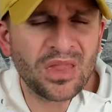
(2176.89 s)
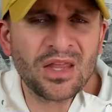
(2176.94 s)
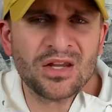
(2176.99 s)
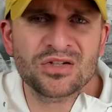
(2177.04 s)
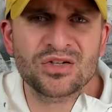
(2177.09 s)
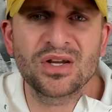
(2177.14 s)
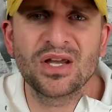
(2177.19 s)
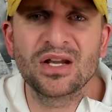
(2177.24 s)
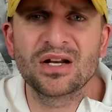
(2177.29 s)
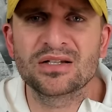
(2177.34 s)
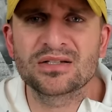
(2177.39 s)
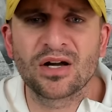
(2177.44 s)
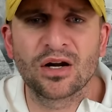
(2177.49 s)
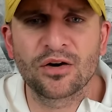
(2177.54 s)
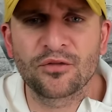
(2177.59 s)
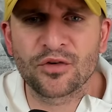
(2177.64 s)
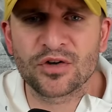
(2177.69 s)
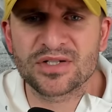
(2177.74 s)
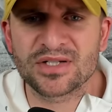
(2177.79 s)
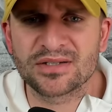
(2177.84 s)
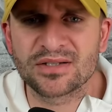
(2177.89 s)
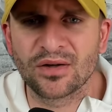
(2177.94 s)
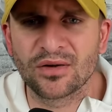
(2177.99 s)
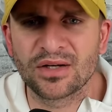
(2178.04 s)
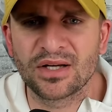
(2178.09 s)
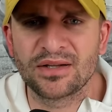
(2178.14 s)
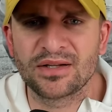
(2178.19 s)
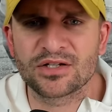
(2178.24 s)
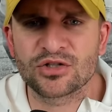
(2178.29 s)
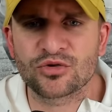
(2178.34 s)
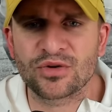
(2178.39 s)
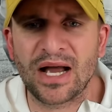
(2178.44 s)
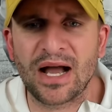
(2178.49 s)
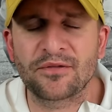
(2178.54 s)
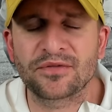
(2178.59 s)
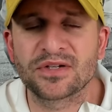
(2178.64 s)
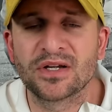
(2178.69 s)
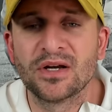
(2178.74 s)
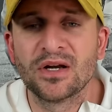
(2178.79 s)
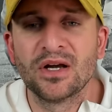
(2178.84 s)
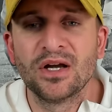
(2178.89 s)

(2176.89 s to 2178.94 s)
So you get a ton of versatility in this draft.